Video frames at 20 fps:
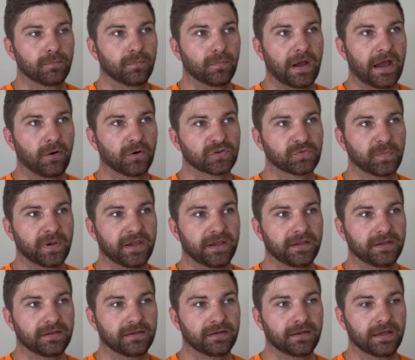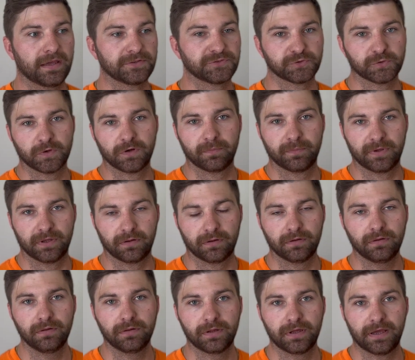I was paying a true-up
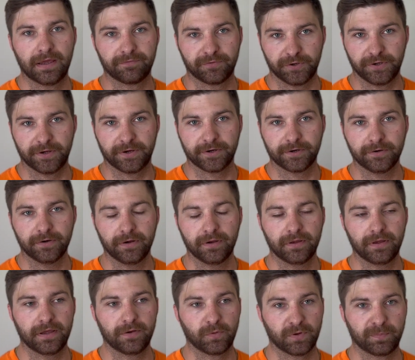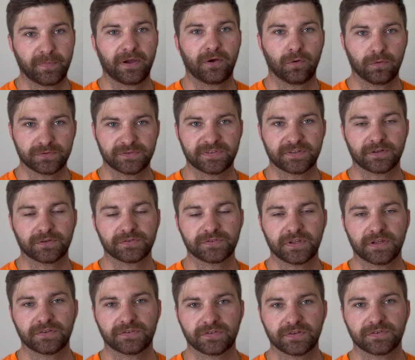bill every year with my old
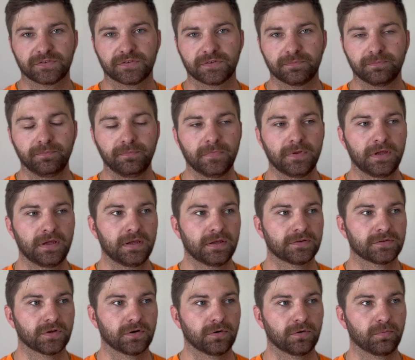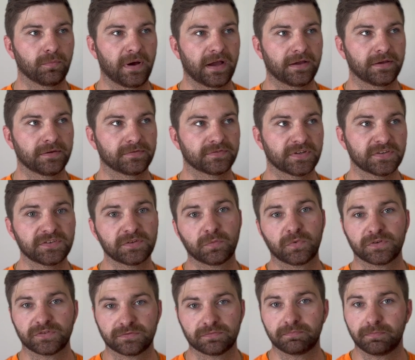single-stage system. So my
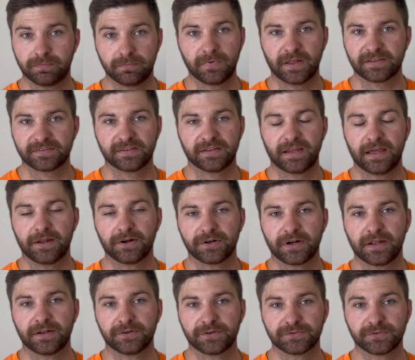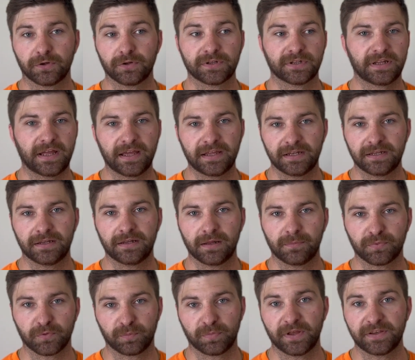system was, like I said, 8 or 9 years old, and I ended
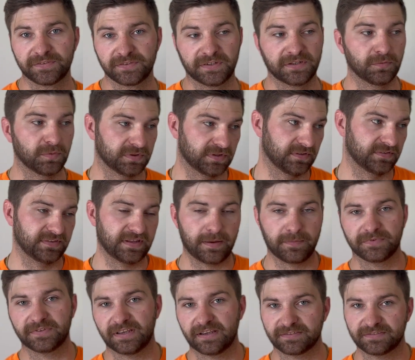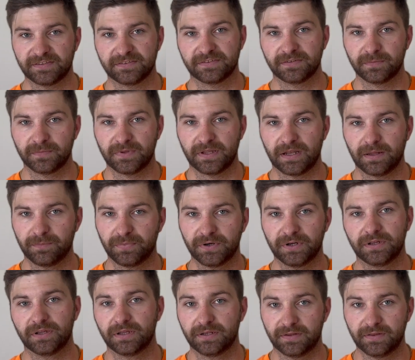up replacing it with the same exact system that I
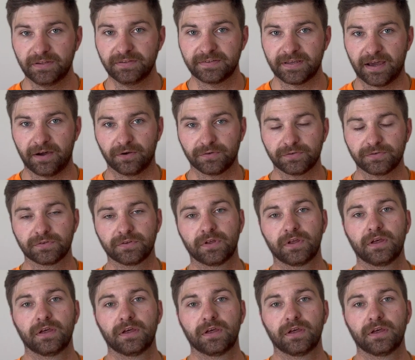put in this house,